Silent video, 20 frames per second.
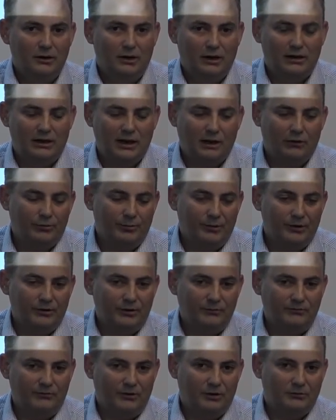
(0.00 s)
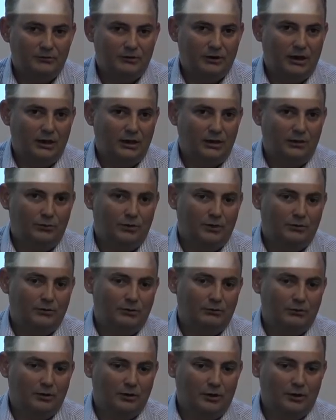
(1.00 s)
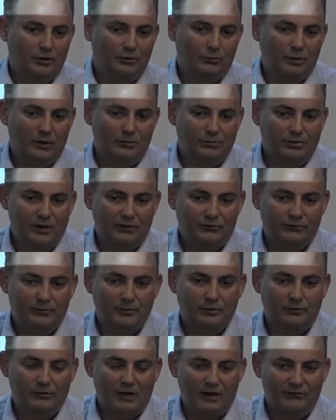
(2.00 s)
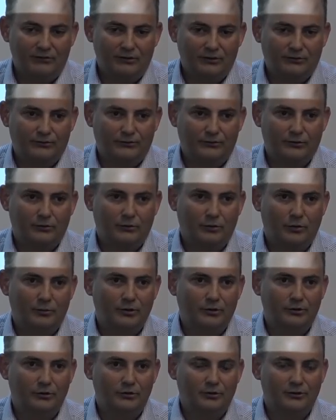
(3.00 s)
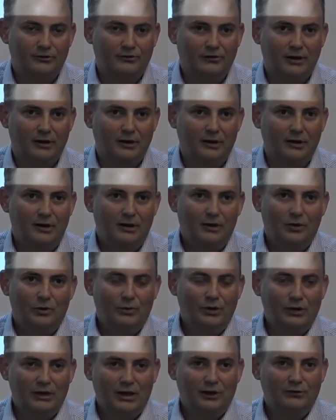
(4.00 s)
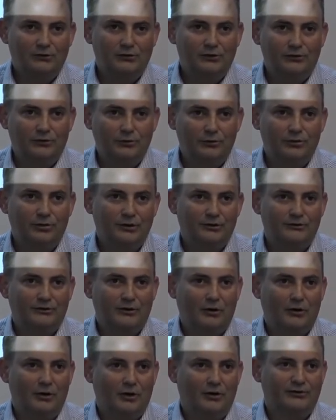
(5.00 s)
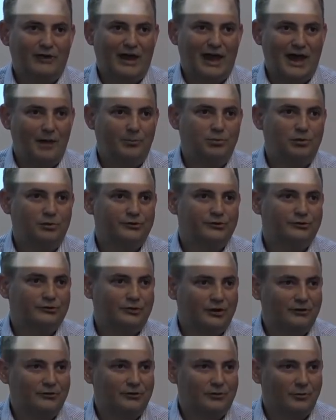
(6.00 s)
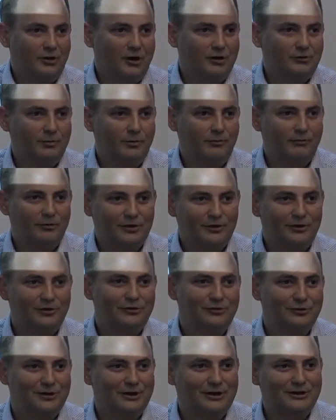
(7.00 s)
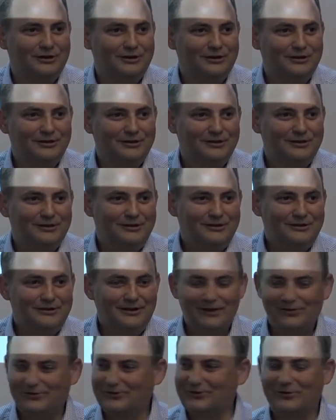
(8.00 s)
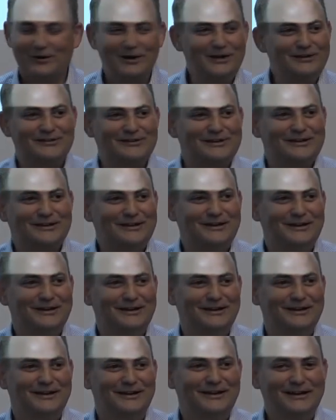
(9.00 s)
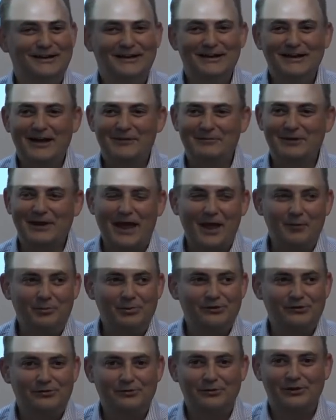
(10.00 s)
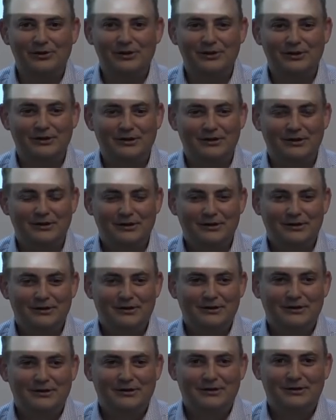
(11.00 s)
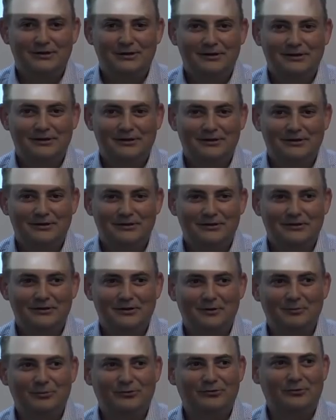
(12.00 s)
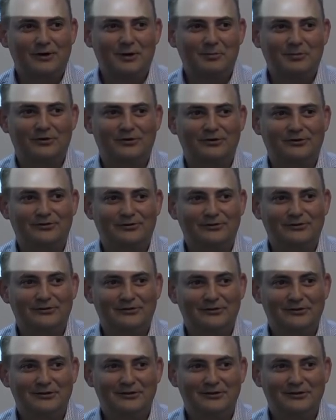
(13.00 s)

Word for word: And now with my team of 180, where we work on web platform and graphics for Chrome at Google, it's like, we can actually do things that cause Apple to change their minds about what they're doing. That's crazy. I mean, Apple is really obstreperous.